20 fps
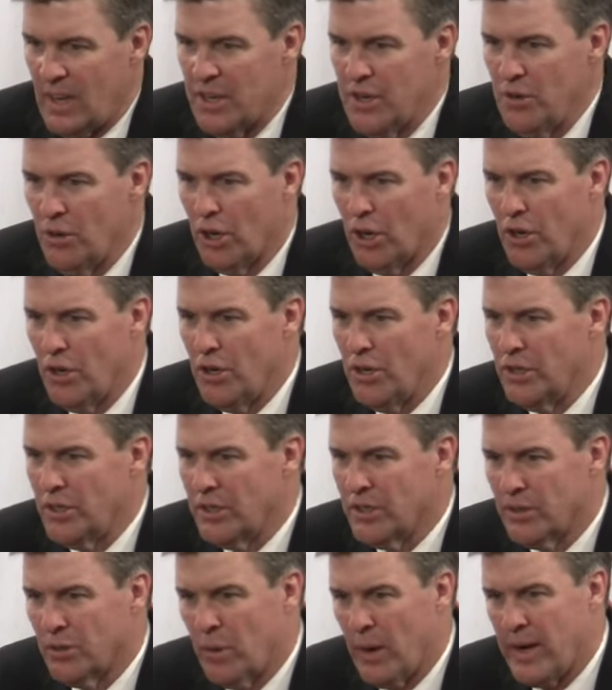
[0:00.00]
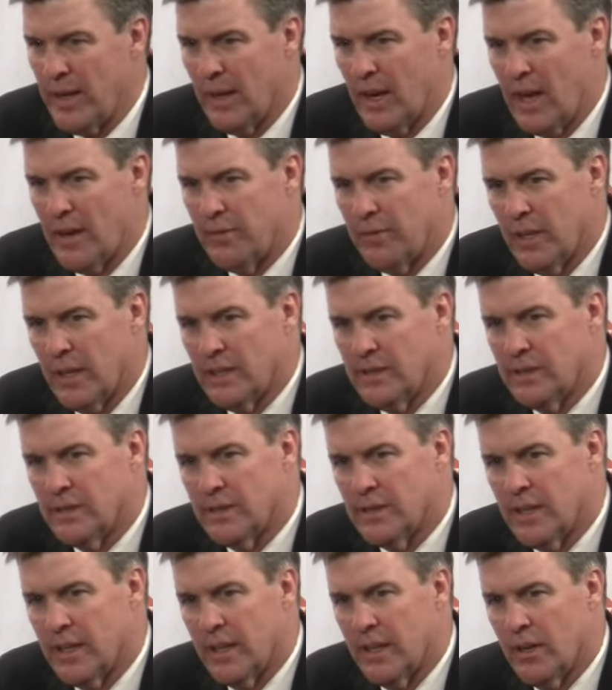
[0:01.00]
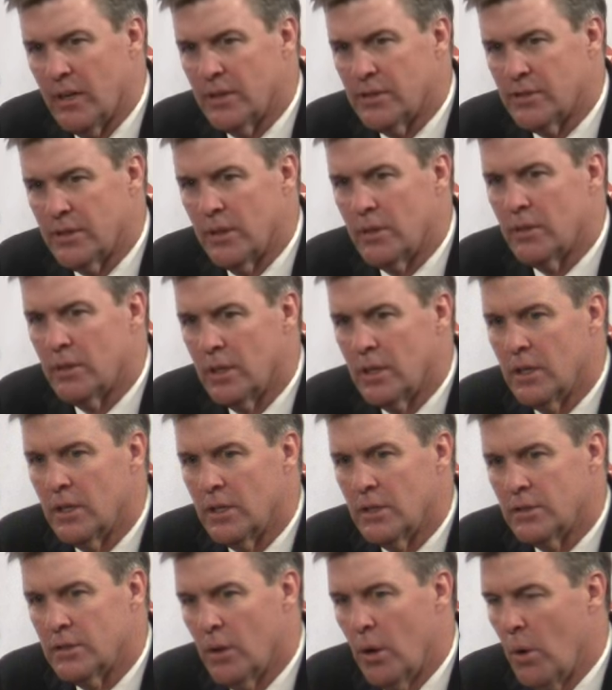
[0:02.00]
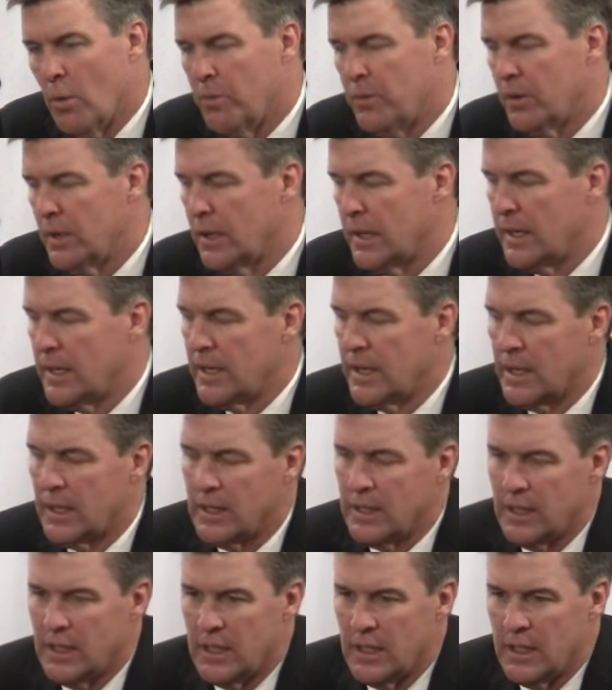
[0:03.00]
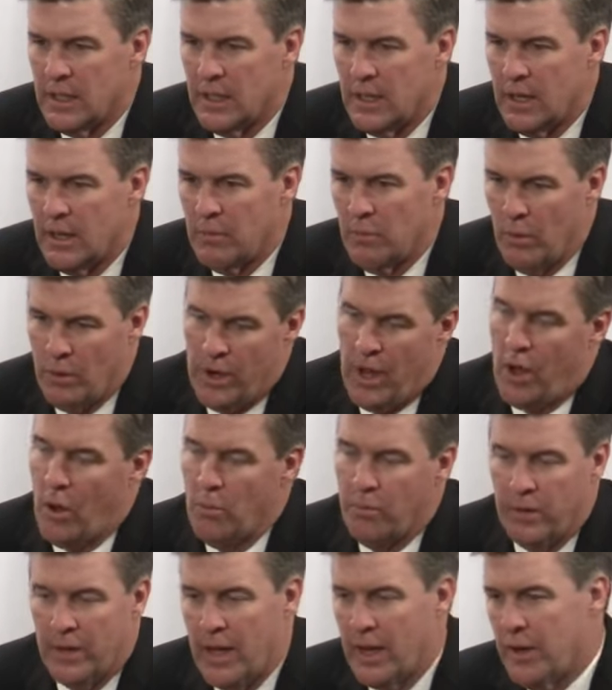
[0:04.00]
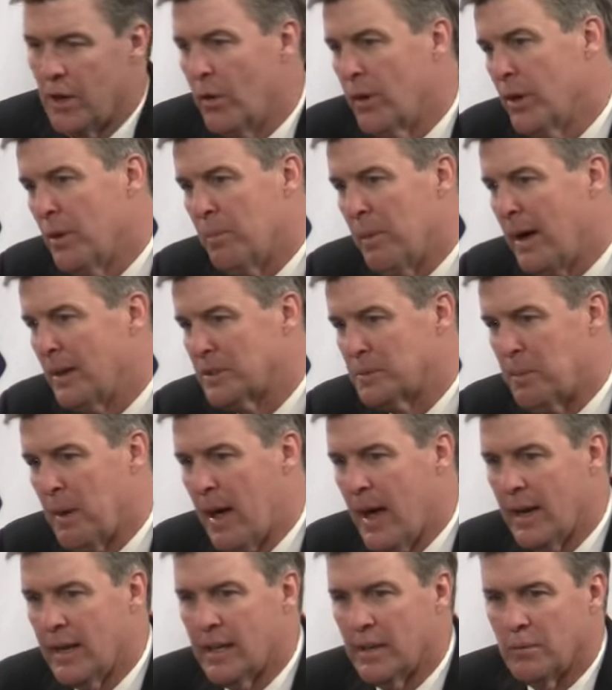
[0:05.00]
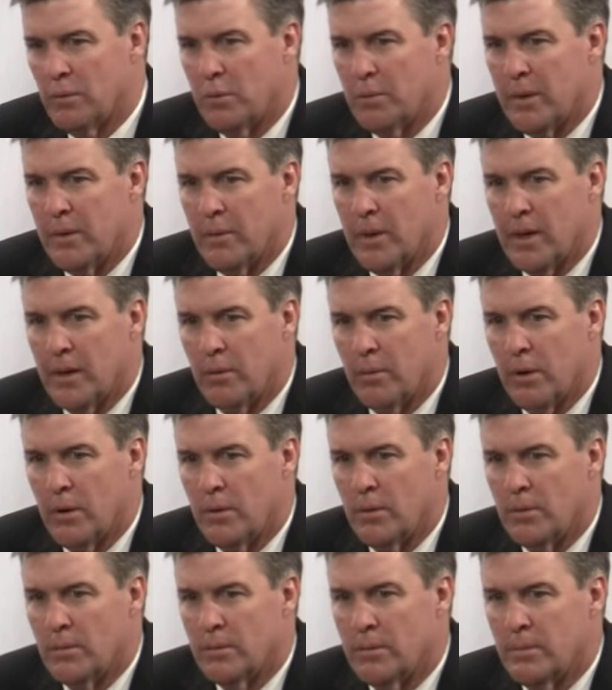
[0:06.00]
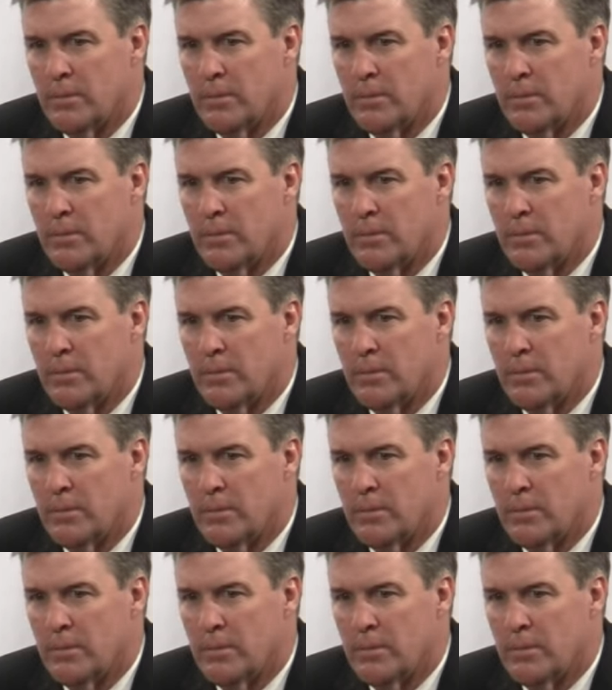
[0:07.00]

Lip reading: you learn great life lessons in it also. So hopefully, I know he'll bounce back and we'll be ready to roll.